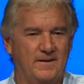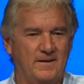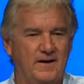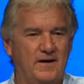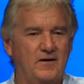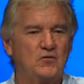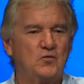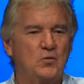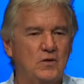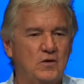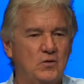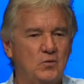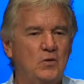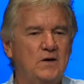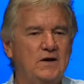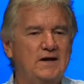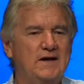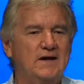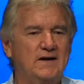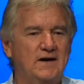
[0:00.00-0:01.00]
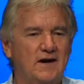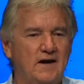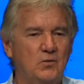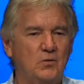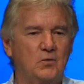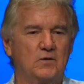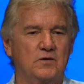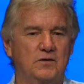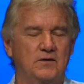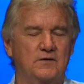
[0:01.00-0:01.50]
It's where we get our
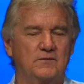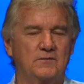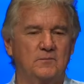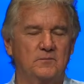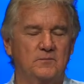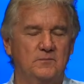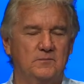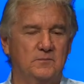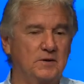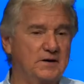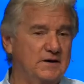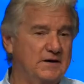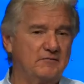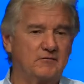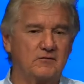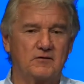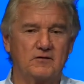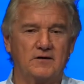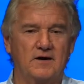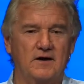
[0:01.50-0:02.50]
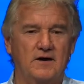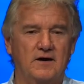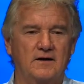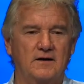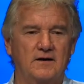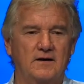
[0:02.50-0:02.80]
word, believe it or not,